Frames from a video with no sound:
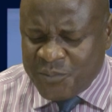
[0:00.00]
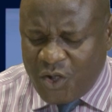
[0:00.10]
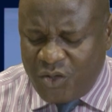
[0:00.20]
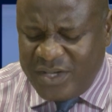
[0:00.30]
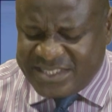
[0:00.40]

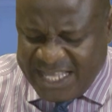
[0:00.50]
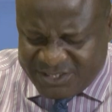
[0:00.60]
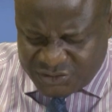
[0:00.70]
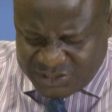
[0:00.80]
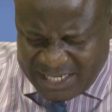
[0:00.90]
learn
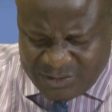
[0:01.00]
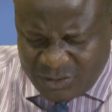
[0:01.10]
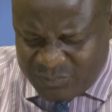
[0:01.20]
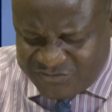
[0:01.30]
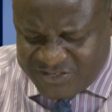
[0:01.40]
to thank
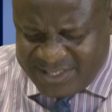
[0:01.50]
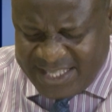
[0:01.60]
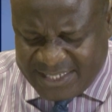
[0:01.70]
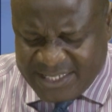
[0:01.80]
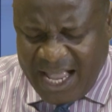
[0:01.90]
God. We've said
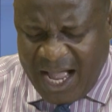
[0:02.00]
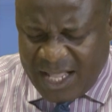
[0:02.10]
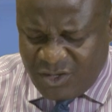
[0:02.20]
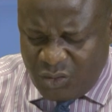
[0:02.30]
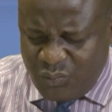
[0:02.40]
that.
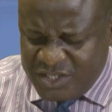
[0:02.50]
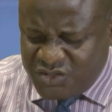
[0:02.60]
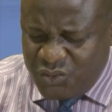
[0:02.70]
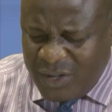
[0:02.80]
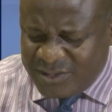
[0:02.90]
And always
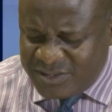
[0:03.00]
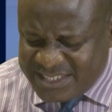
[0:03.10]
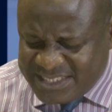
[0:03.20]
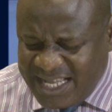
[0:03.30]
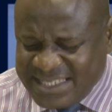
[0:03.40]
know and
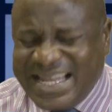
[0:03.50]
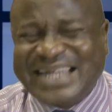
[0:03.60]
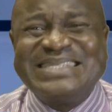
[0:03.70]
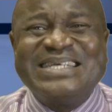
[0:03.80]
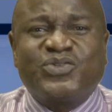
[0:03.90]
understand
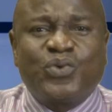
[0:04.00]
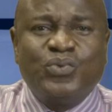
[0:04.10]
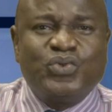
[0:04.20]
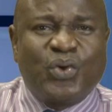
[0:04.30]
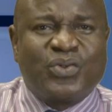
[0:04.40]
that the
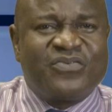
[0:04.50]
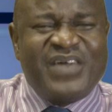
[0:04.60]
solution of